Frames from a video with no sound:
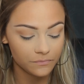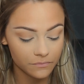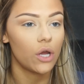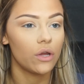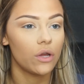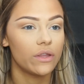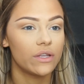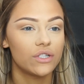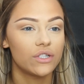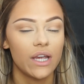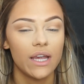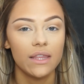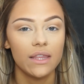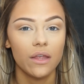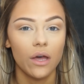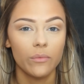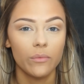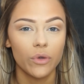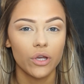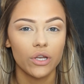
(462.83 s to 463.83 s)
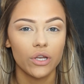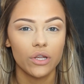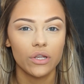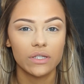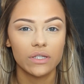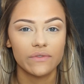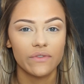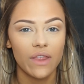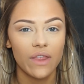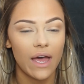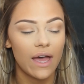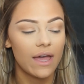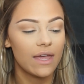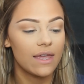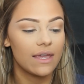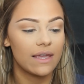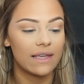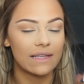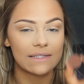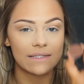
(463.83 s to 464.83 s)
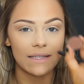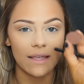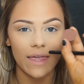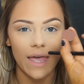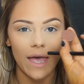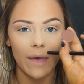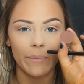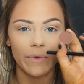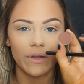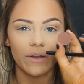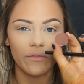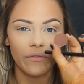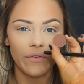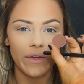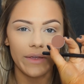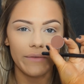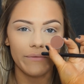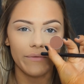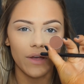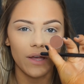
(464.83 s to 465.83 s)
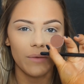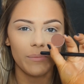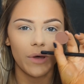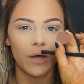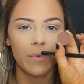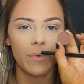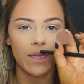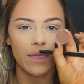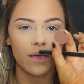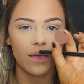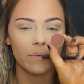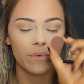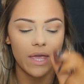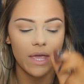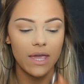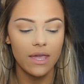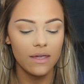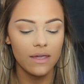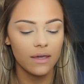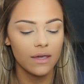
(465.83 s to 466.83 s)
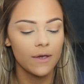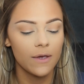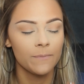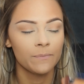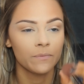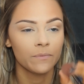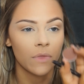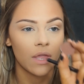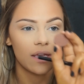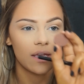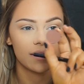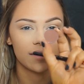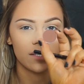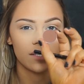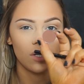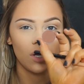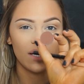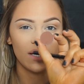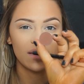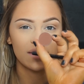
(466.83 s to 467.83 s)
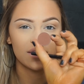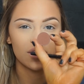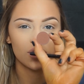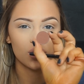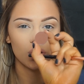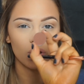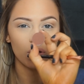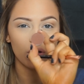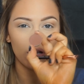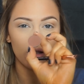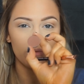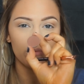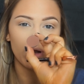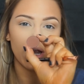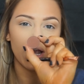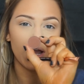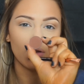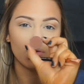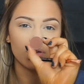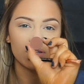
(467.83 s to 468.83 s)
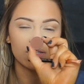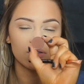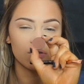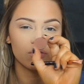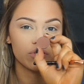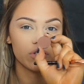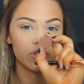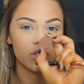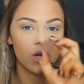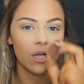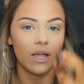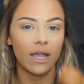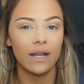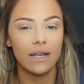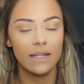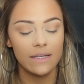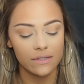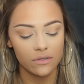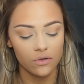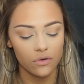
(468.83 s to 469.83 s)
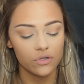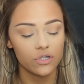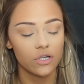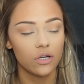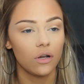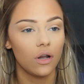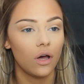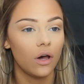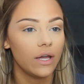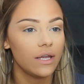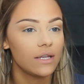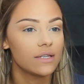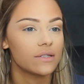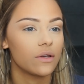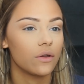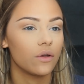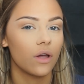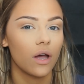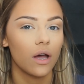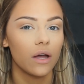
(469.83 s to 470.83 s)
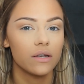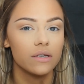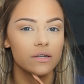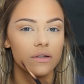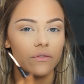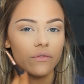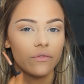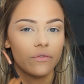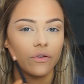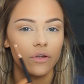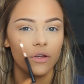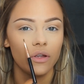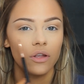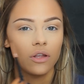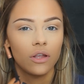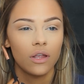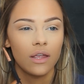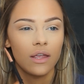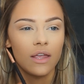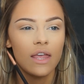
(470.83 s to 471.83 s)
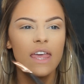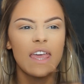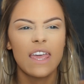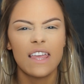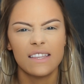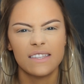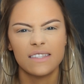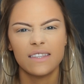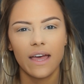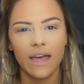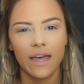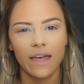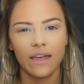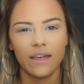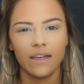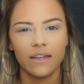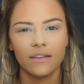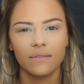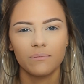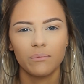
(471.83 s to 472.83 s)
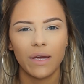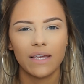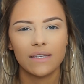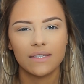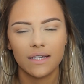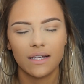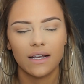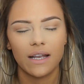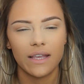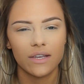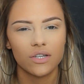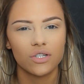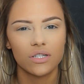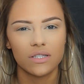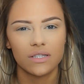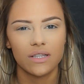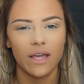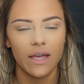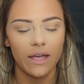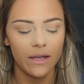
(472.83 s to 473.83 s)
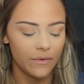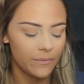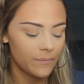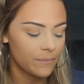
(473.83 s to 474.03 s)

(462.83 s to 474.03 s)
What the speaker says: So the shade that I'm going to use for that is Cabin Fever by Makeup Geek. It's a nice chocolate brown, it's not too dark and it's not too light, so it's there, basically, it's just there.